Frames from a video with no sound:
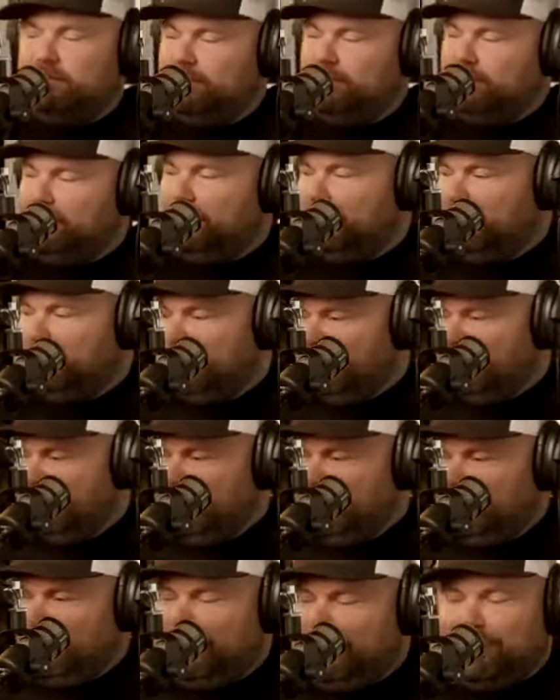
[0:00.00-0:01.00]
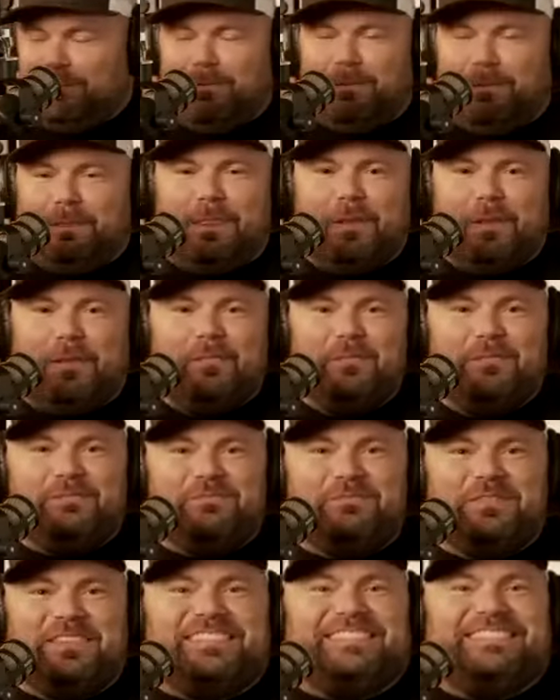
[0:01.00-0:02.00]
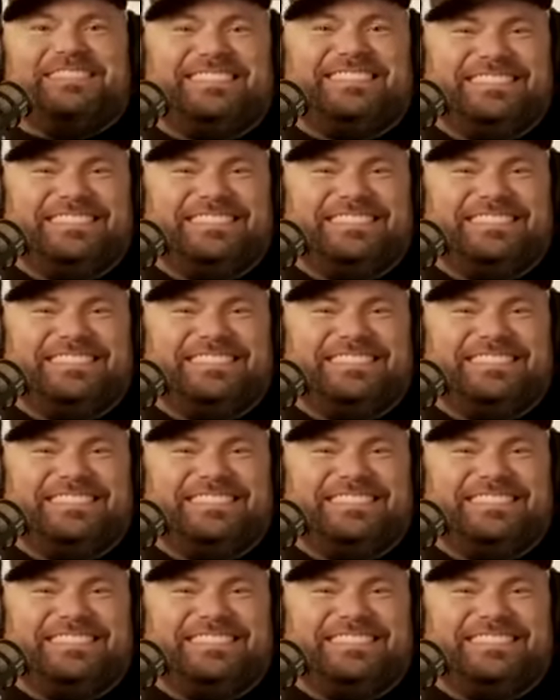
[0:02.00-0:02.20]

you you know what you probably could have just snuck in the